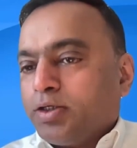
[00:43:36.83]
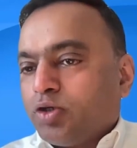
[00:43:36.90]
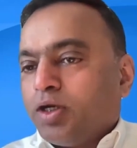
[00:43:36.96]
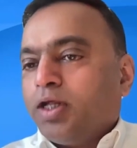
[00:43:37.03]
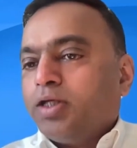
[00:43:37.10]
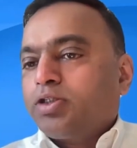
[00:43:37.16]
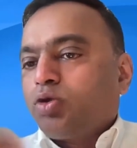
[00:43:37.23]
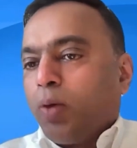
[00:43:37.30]
So
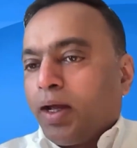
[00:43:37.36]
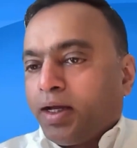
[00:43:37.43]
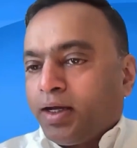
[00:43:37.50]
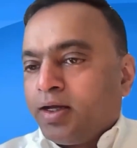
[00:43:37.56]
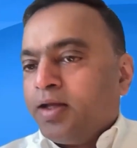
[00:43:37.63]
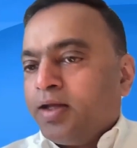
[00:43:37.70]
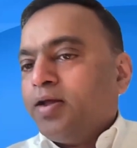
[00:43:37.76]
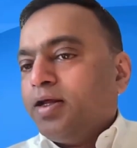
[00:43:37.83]
it is quick,
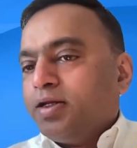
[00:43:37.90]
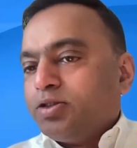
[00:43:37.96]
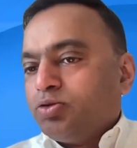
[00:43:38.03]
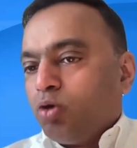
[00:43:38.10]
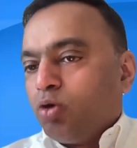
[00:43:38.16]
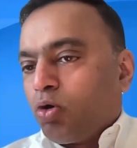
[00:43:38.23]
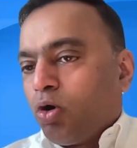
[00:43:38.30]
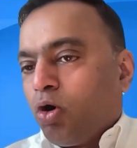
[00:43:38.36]
it is
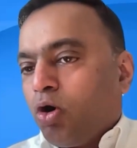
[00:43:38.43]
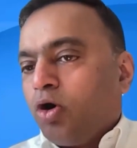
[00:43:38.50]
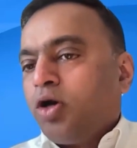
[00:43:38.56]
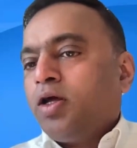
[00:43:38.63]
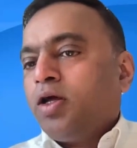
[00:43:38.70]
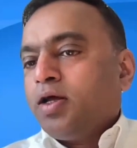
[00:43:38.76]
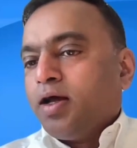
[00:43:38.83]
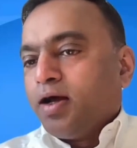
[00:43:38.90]
no
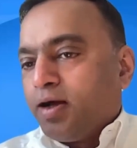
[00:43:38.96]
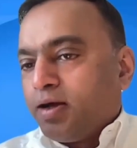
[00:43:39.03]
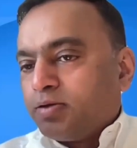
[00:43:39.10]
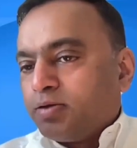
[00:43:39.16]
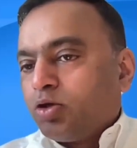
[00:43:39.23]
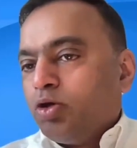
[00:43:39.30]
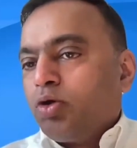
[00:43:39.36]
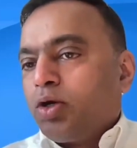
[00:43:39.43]
code,
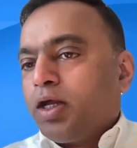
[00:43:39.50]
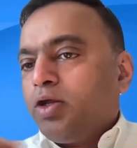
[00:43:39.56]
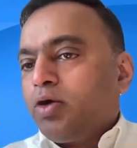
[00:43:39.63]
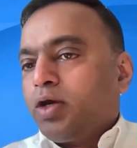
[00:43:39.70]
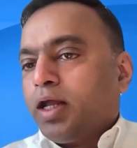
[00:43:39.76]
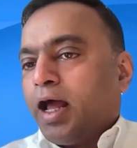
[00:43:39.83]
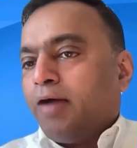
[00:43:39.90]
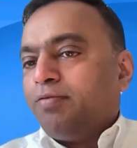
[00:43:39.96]
so you can
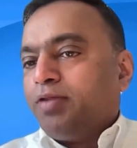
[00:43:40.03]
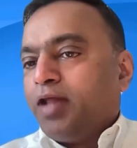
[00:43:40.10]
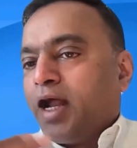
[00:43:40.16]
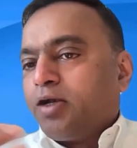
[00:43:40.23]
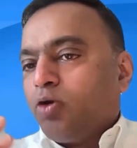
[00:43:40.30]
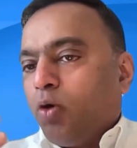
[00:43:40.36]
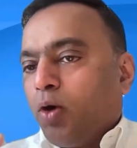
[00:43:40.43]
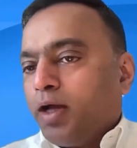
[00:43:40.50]
have
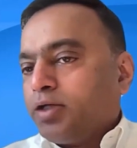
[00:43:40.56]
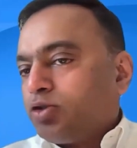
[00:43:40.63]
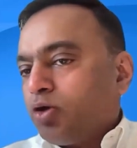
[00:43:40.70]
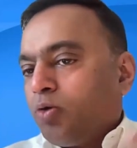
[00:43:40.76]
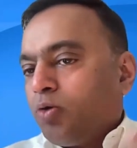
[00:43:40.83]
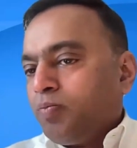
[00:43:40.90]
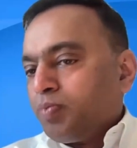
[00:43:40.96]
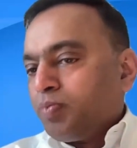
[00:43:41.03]
that going.
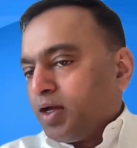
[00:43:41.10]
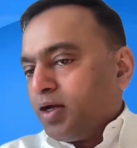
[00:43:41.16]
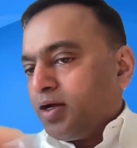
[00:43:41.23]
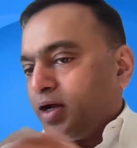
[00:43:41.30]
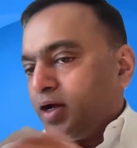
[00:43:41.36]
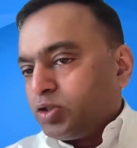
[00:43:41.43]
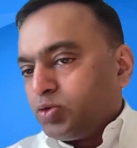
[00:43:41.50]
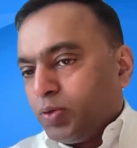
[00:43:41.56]
So
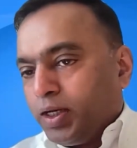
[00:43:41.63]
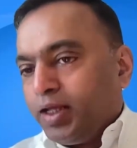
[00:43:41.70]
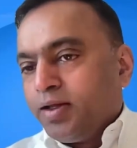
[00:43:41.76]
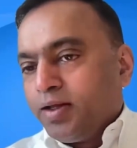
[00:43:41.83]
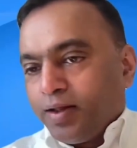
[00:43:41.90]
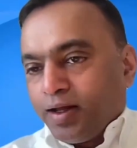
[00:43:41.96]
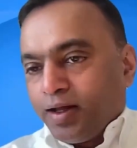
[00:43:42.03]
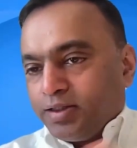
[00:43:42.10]

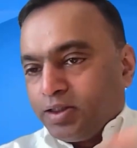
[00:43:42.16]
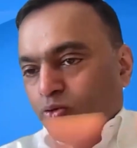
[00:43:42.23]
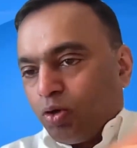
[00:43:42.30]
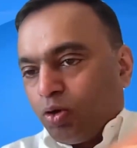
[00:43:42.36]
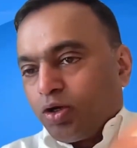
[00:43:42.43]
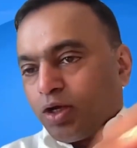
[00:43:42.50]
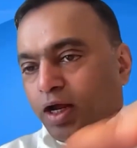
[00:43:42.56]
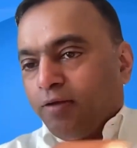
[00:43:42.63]
Ashwini, I just
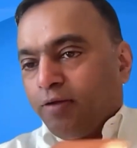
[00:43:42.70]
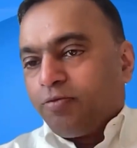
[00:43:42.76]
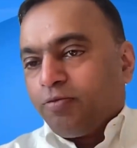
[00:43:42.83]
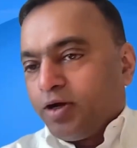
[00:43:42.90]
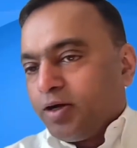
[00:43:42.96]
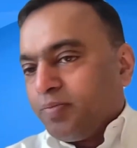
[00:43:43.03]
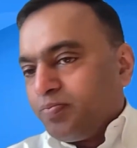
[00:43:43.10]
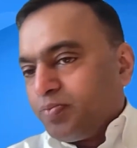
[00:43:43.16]
wanted to kind of
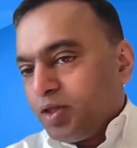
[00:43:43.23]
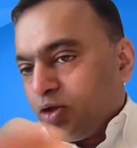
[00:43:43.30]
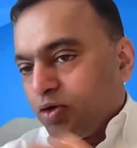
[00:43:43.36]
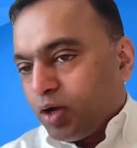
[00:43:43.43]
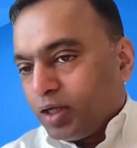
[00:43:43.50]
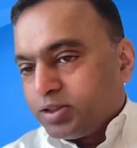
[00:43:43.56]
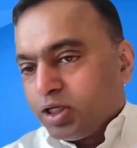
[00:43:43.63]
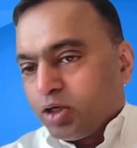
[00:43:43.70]

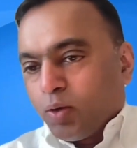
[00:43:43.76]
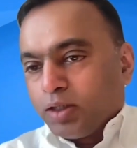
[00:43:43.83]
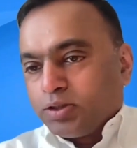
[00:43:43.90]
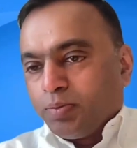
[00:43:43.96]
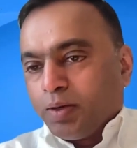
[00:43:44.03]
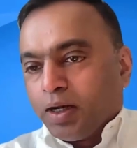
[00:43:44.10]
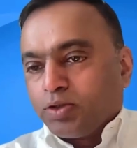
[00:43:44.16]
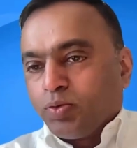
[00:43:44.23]
answer the
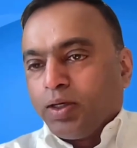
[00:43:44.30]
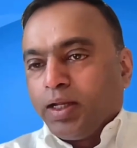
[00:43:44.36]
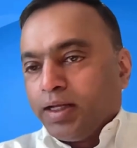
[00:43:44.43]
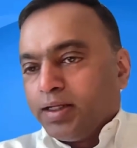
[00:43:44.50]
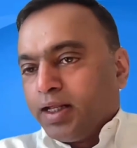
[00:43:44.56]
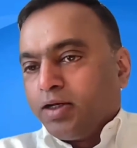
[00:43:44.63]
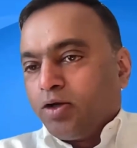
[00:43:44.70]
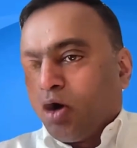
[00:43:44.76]
question, but Ashwini
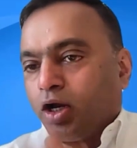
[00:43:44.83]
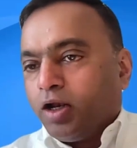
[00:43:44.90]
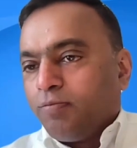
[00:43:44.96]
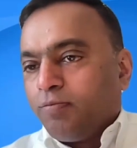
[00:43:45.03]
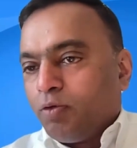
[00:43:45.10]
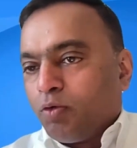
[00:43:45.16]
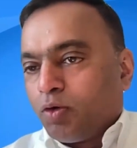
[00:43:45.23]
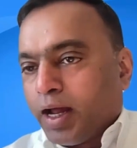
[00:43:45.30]
and then Gordon,
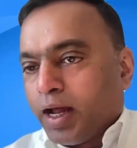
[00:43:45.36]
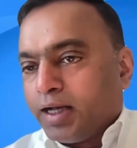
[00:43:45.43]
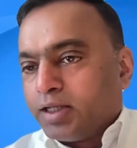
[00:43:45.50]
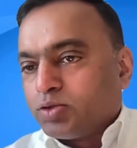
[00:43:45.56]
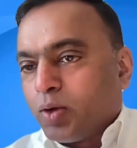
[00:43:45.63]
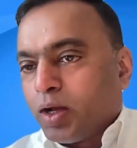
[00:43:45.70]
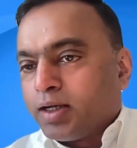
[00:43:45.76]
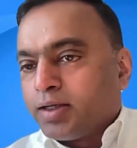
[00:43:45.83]
if you want to add
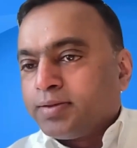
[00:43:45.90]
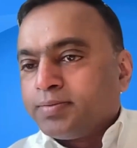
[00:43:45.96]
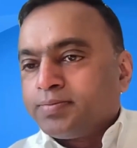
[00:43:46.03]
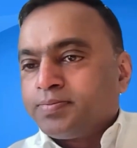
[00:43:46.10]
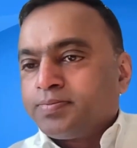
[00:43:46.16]
as well.